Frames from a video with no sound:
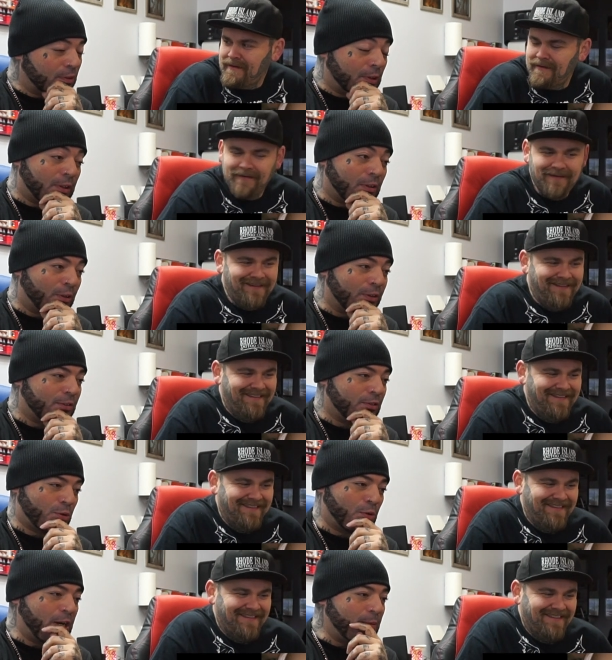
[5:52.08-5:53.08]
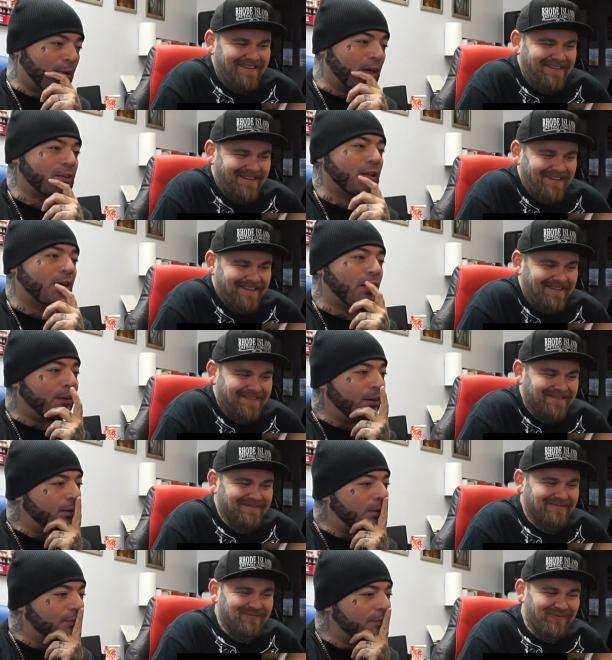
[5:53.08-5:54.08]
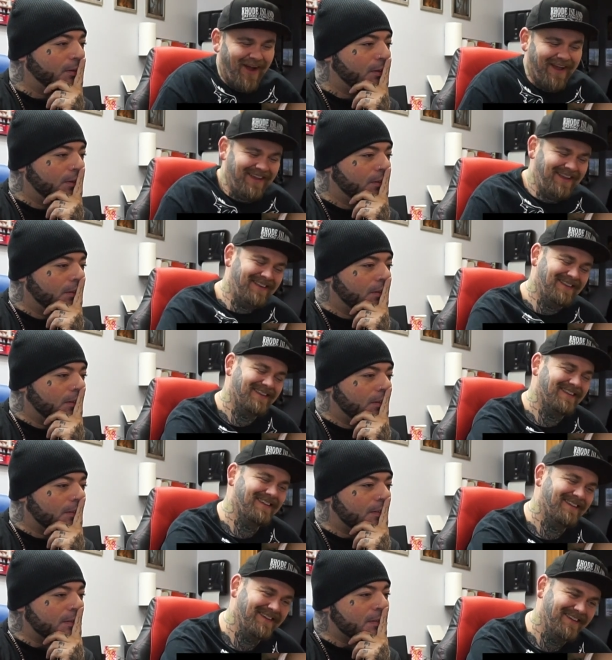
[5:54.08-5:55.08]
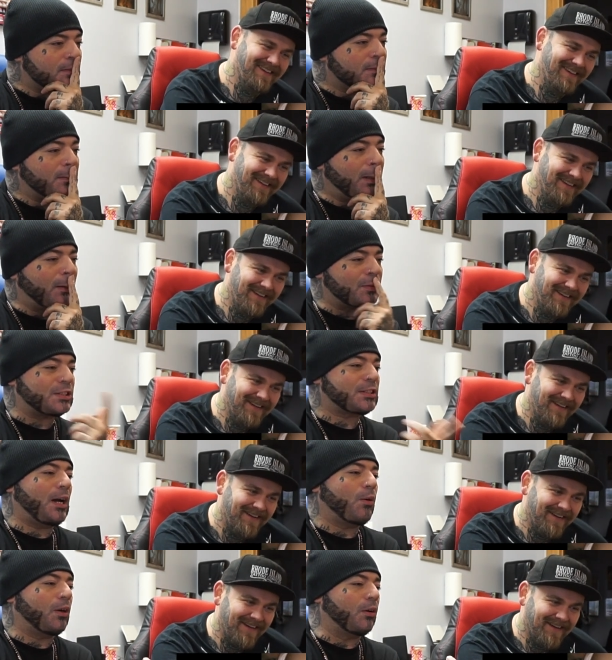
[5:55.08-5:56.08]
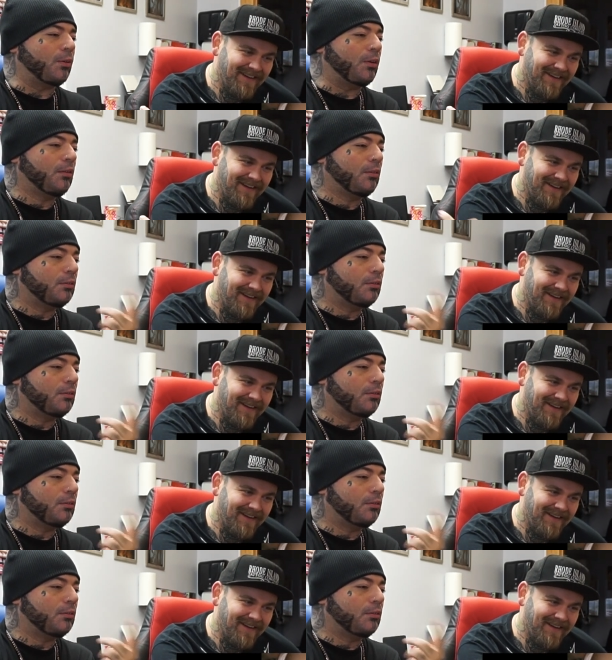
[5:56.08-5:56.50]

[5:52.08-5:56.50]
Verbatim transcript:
Speaker 1: Or a trademark to cut it off. Right. Oh, it's a scout code.